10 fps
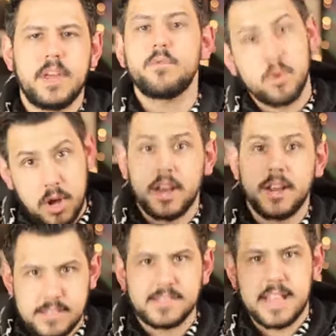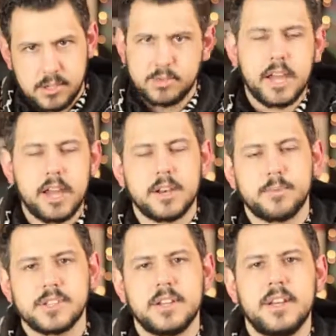And Ro Khanna says that too, and Ayanna
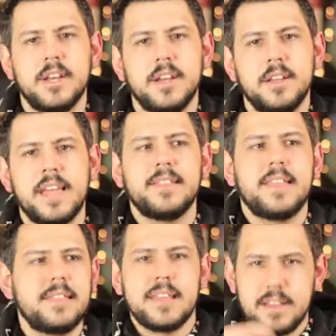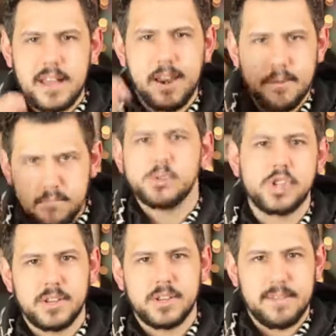Pressley. Like, they had a motion,